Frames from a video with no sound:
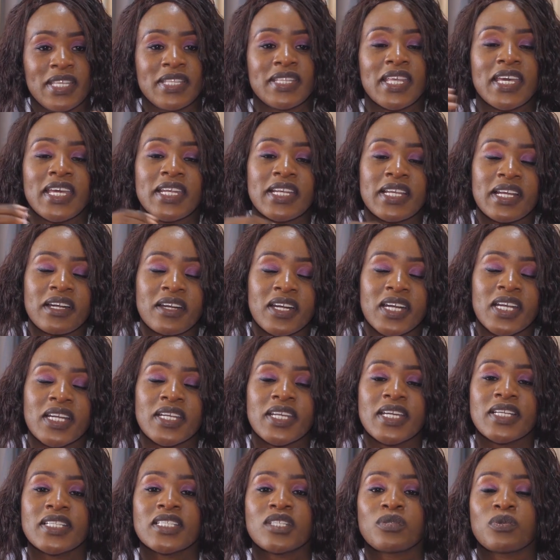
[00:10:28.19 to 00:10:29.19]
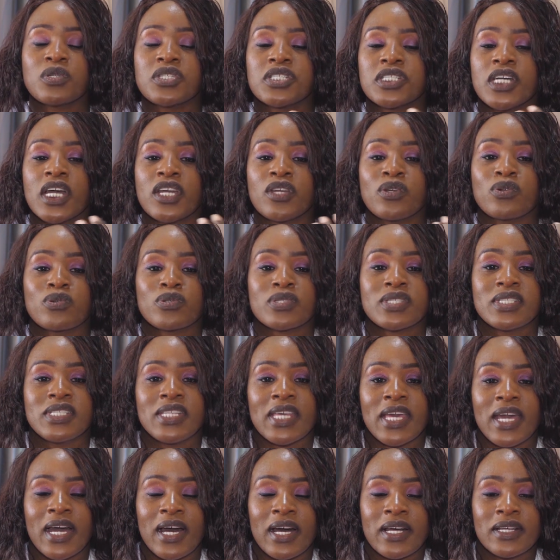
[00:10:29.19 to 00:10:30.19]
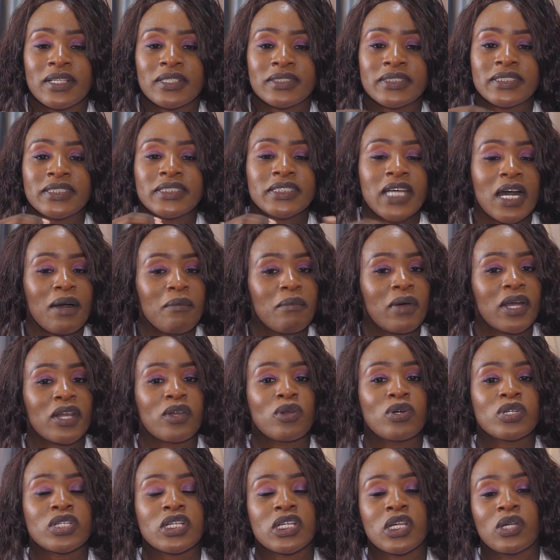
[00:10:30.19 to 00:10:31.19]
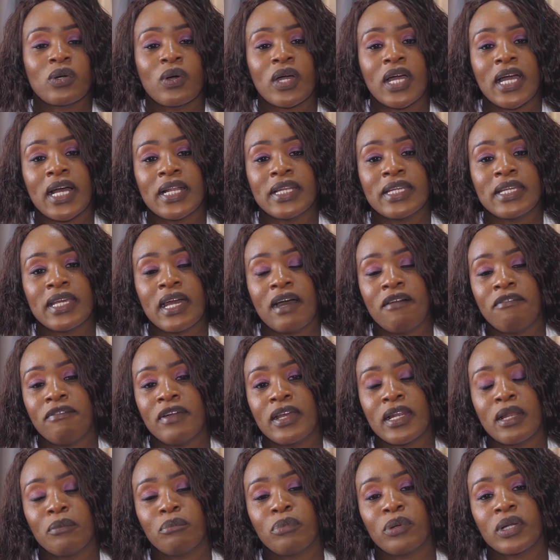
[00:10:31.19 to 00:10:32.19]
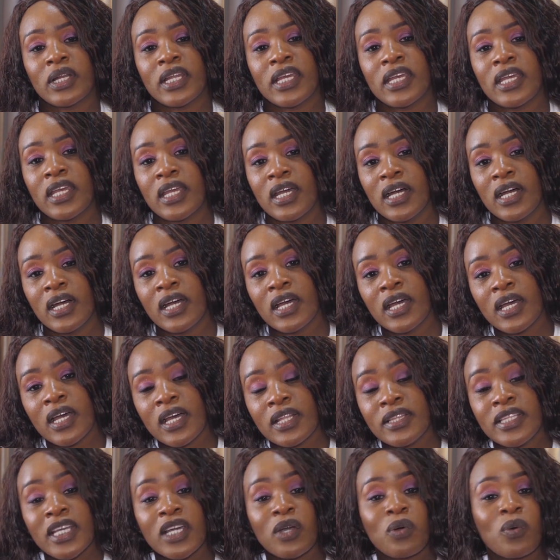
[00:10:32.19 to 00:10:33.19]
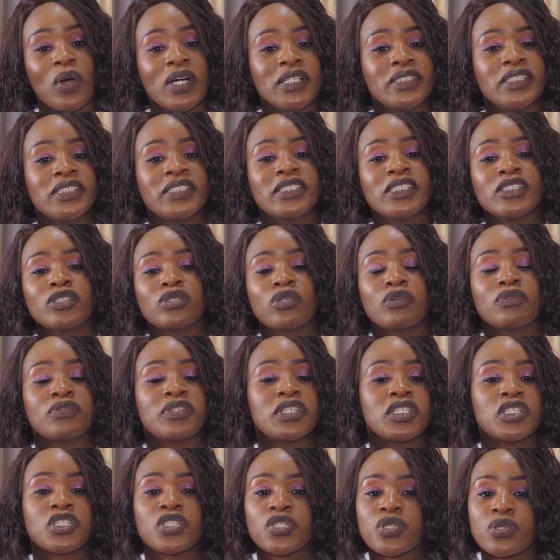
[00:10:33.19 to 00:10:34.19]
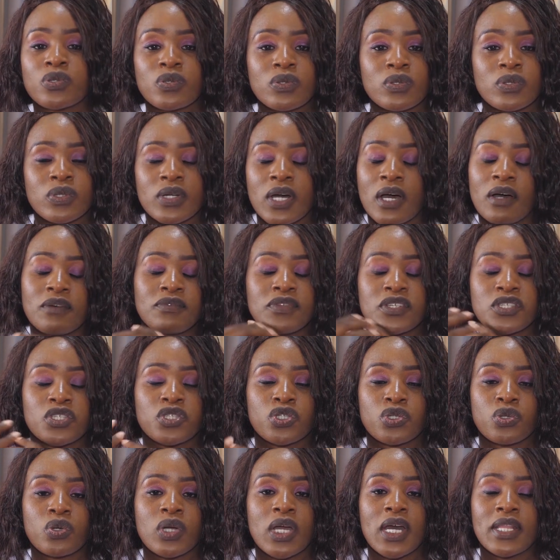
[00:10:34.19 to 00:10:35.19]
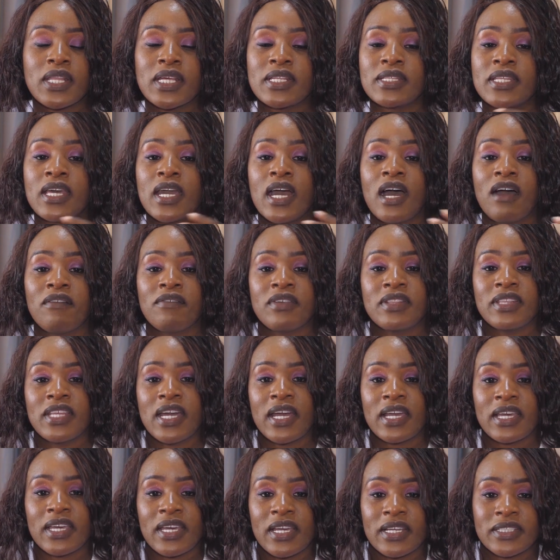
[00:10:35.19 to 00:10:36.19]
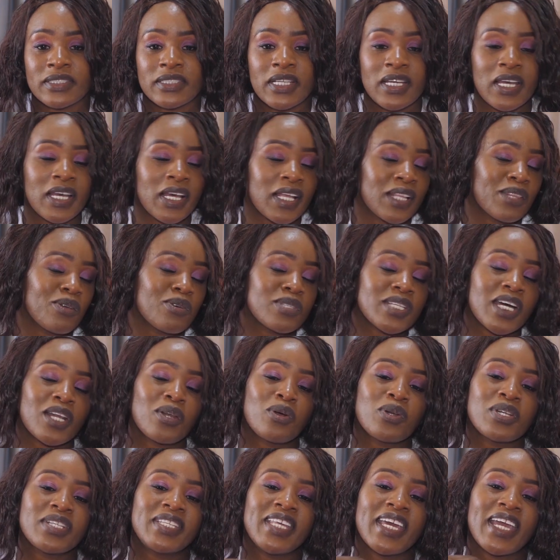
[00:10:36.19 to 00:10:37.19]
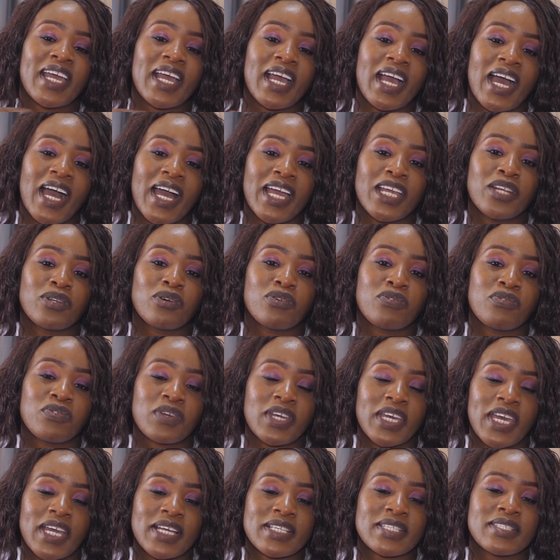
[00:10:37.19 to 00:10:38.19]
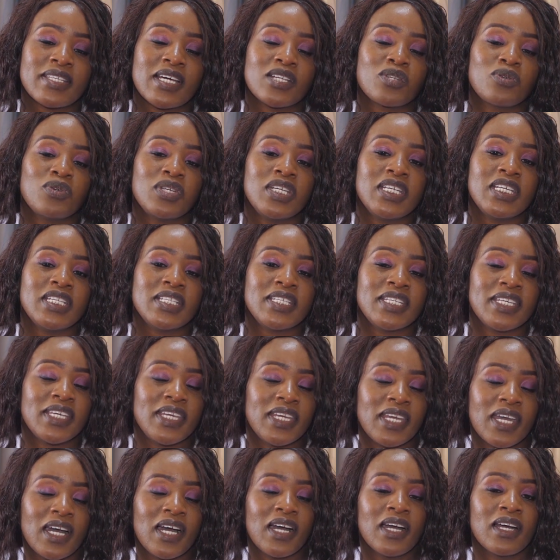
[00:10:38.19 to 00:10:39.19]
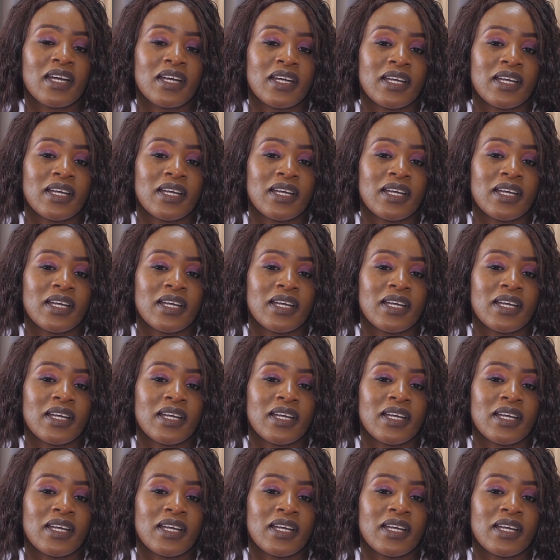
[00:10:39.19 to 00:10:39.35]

The ingredients which are used there, some are not locally available here. The quantities of the sugar that they have in their cakes, those are not the kind of cakes that we eat here.